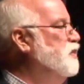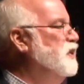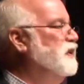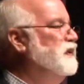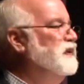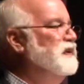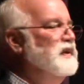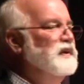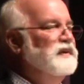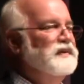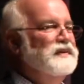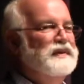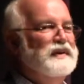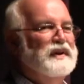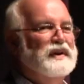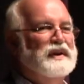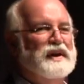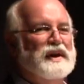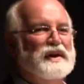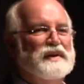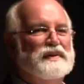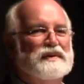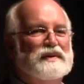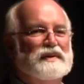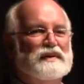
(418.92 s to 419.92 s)
put this
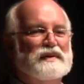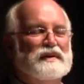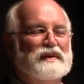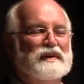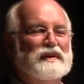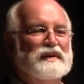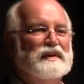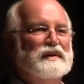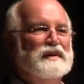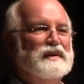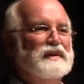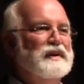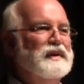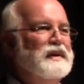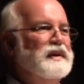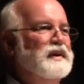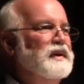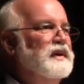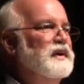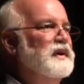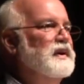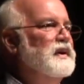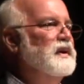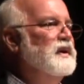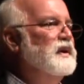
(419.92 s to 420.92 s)
together. And
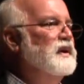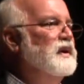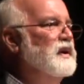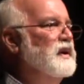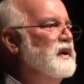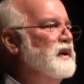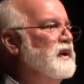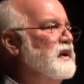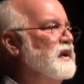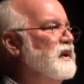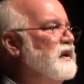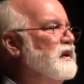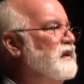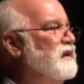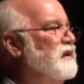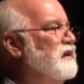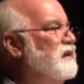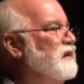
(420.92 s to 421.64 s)
uh,